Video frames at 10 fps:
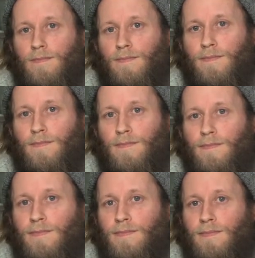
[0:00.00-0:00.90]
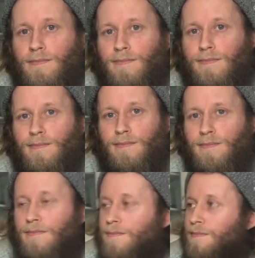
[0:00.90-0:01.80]

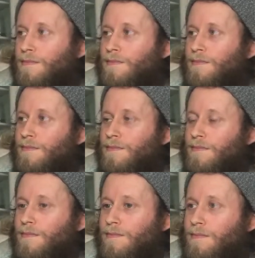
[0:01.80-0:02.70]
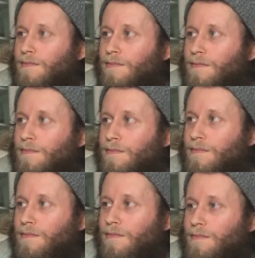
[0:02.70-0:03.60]

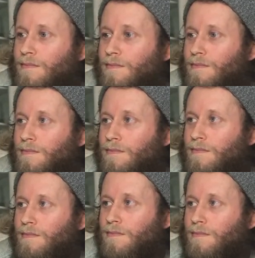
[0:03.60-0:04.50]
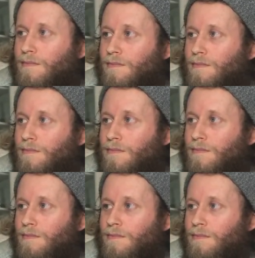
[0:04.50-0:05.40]

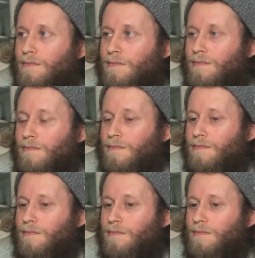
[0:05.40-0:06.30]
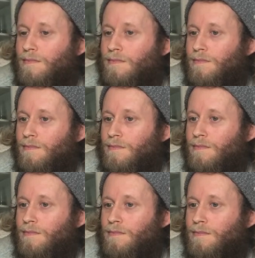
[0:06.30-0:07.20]

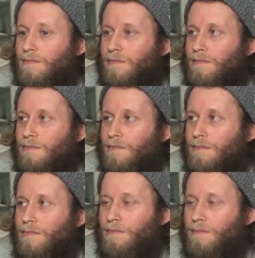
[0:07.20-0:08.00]
This person isn't speaking.